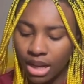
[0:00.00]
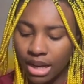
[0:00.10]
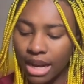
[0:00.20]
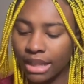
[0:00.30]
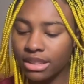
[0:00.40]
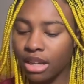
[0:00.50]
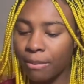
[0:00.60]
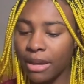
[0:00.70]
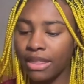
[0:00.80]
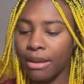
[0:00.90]
Next
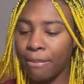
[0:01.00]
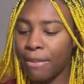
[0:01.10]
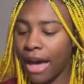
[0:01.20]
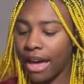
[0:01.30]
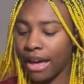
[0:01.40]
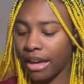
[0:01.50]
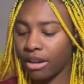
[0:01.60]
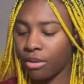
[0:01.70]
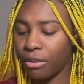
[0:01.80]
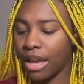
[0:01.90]
up in the bag,
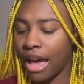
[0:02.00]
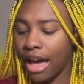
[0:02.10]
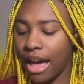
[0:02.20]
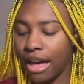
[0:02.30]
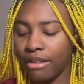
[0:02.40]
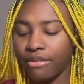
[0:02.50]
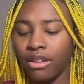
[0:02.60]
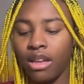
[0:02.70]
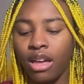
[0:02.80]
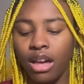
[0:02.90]
we have
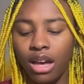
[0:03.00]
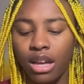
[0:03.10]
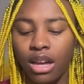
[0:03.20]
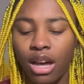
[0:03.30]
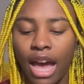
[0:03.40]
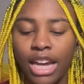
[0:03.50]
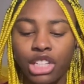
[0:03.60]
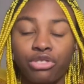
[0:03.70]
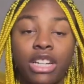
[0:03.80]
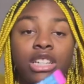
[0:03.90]
a
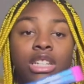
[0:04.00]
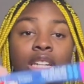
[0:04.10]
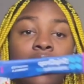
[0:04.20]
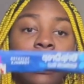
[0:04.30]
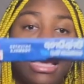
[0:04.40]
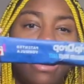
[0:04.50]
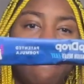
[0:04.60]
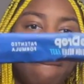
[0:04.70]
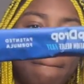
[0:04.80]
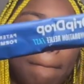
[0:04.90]
hydration kit
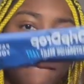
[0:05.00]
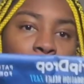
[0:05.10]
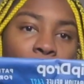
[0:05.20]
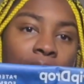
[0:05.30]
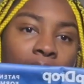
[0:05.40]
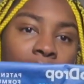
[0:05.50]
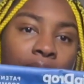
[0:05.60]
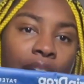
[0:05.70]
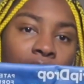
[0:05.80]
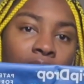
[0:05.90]
right
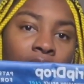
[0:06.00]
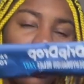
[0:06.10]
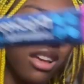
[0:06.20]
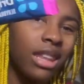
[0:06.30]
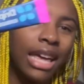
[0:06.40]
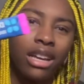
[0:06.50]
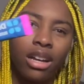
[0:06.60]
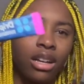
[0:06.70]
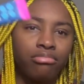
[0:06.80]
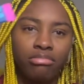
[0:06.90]
here, like
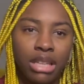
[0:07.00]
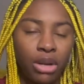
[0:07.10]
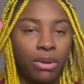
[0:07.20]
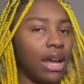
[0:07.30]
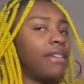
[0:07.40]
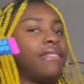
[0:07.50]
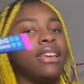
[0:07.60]
a liquid IV.